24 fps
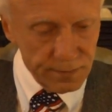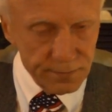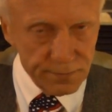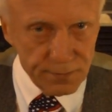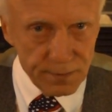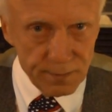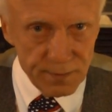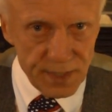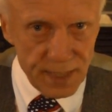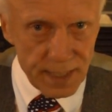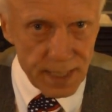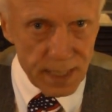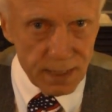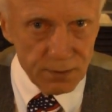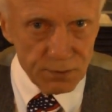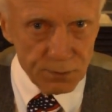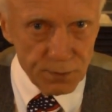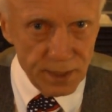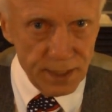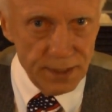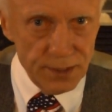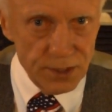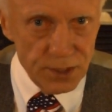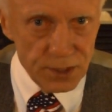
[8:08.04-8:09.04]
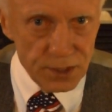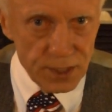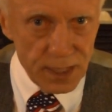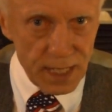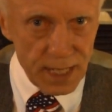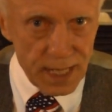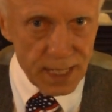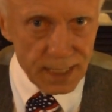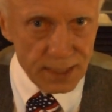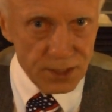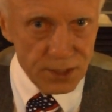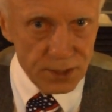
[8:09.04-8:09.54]
from the outrageous
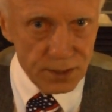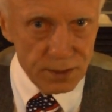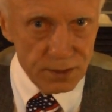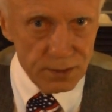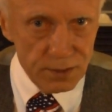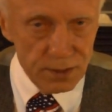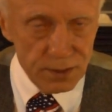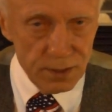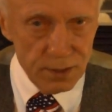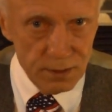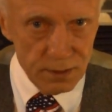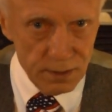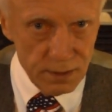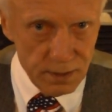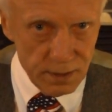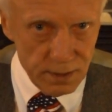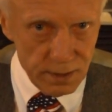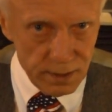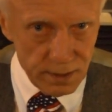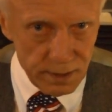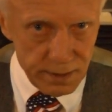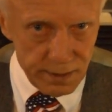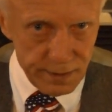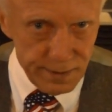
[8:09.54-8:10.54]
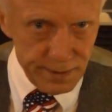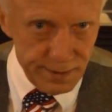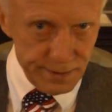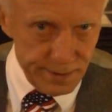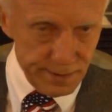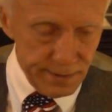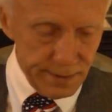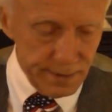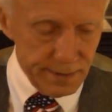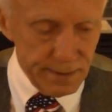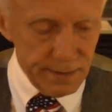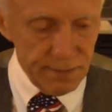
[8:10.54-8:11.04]
actions
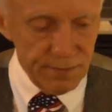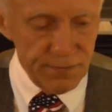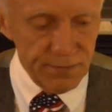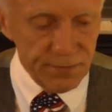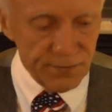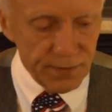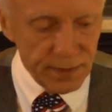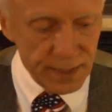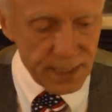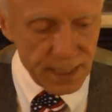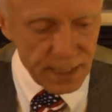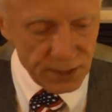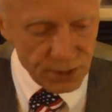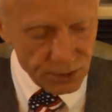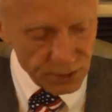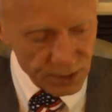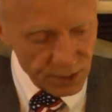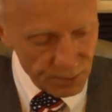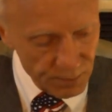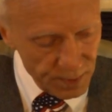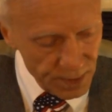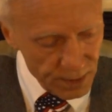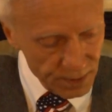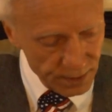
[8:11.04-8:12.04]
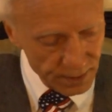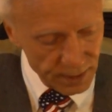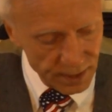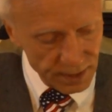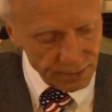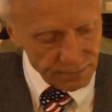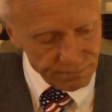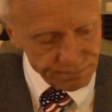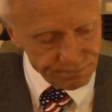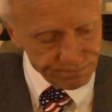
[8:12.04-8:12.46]
of the financial community.